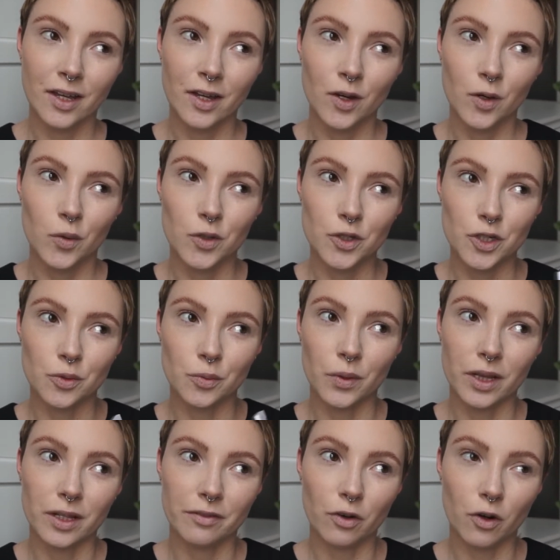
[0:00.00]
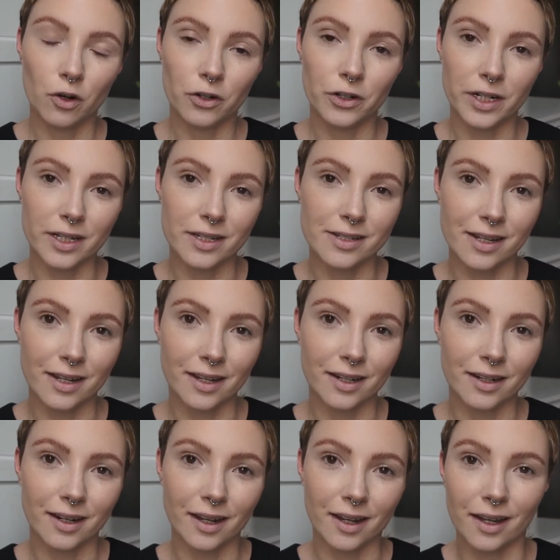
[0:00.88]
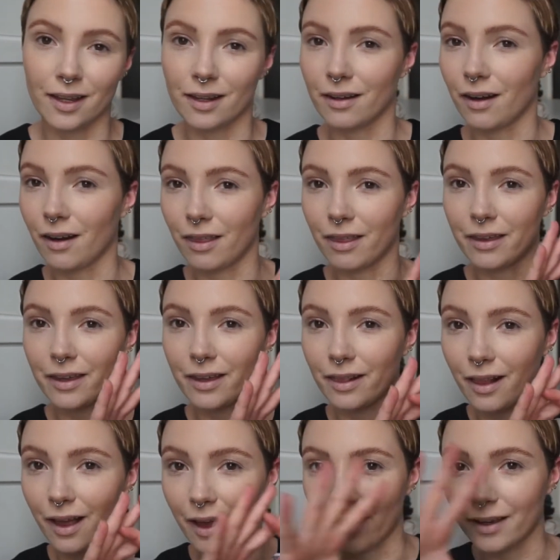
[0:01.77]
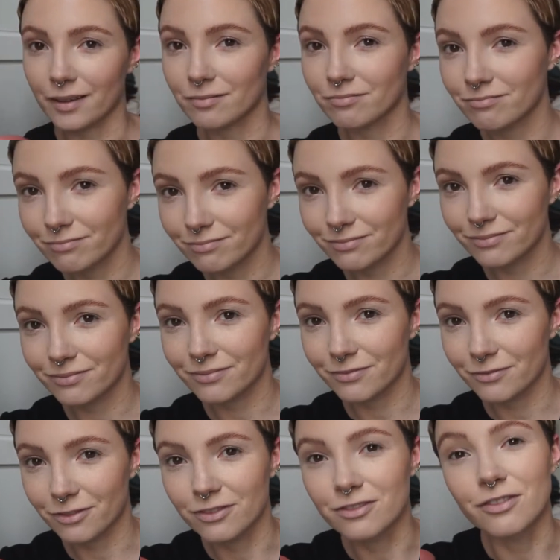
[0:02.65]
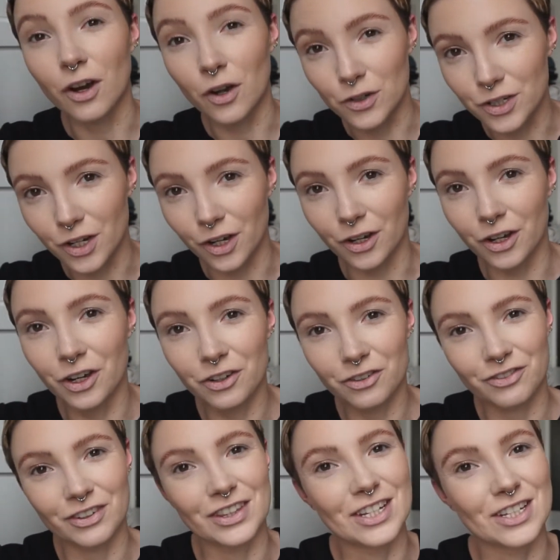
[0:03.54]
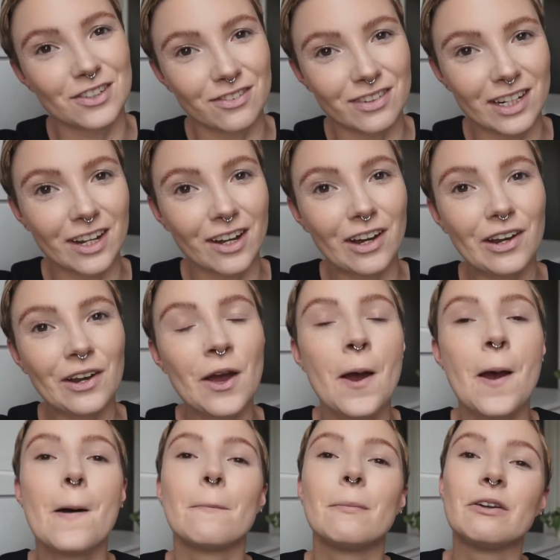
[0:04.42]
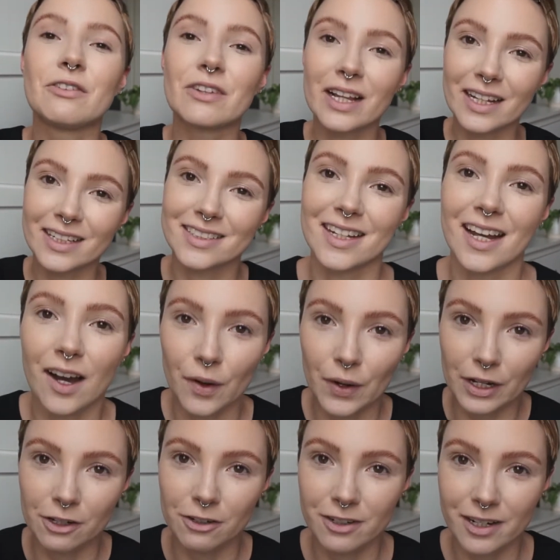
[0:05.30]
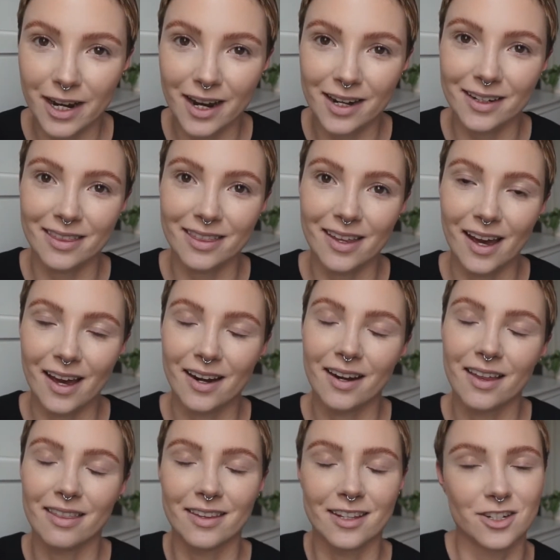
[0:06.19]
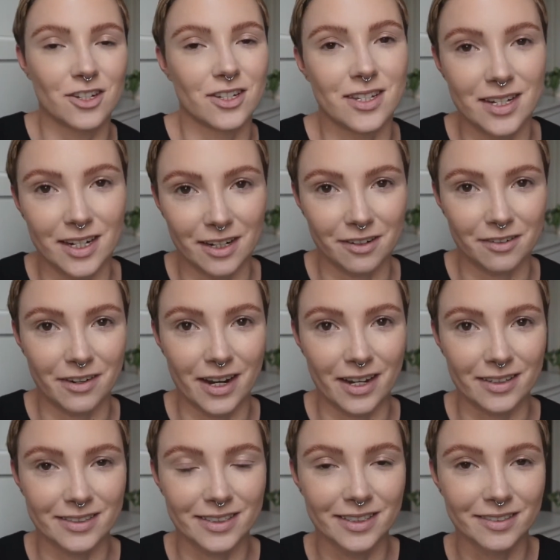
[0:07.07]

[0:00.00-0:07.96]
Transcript: which you will have already seen in the photo for this video, but if you'd like to see how I created that, then just stick around.